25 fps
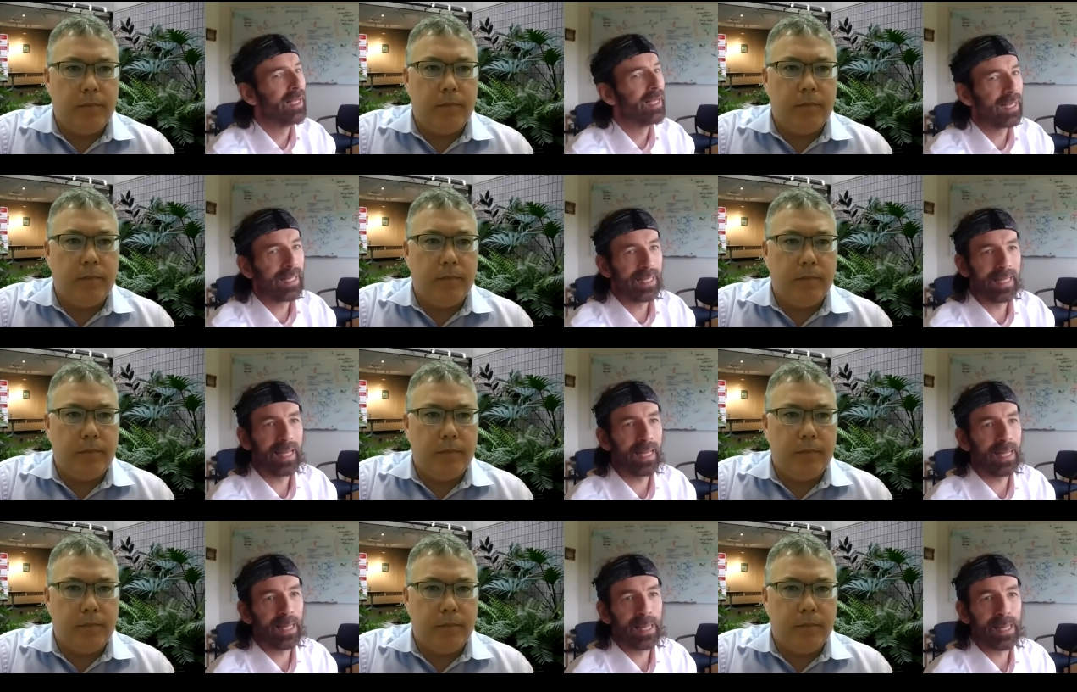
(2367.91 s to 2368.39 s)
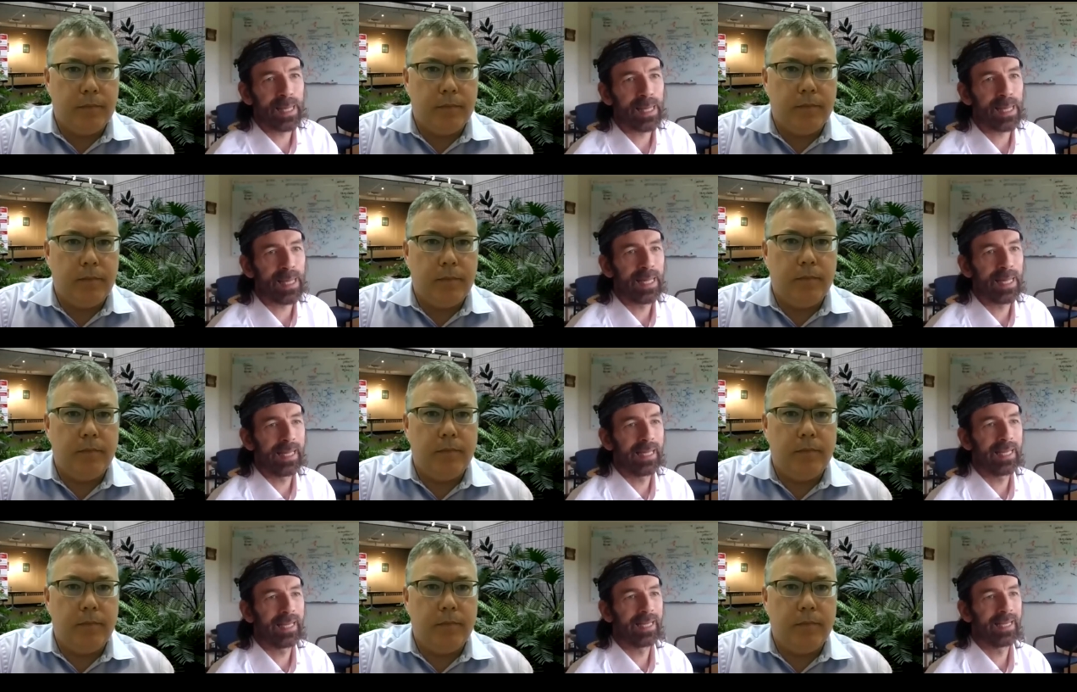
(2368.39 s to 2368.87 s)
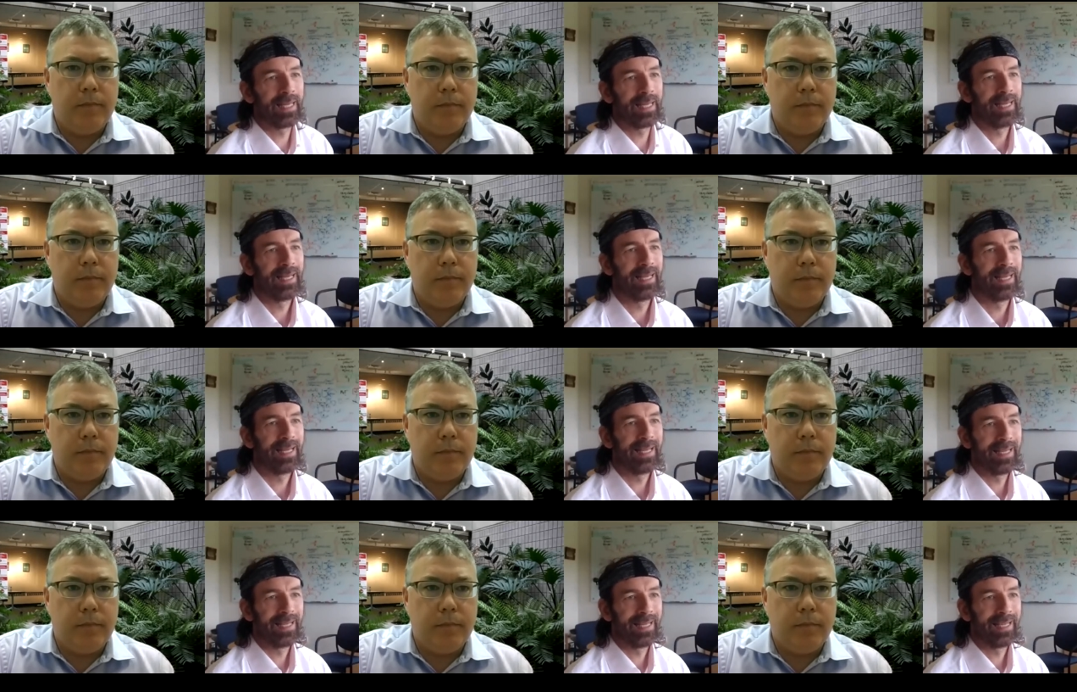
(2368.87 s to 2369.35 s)
Speaker 1: There's uh,
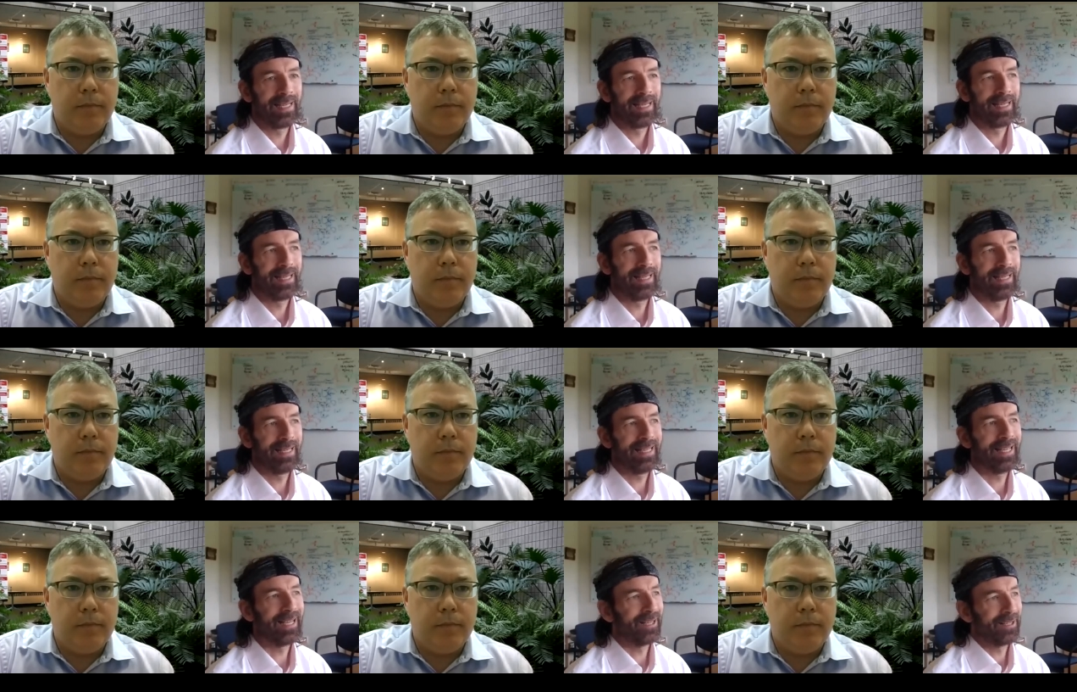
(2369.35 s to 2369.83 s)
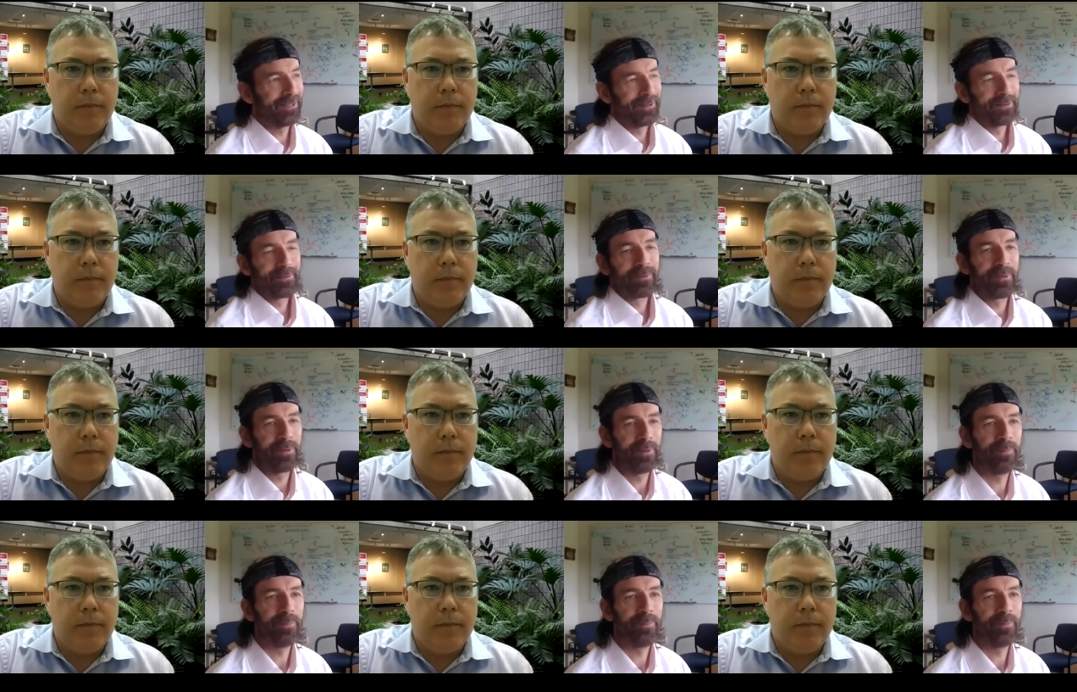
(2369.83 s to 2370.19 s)
uh,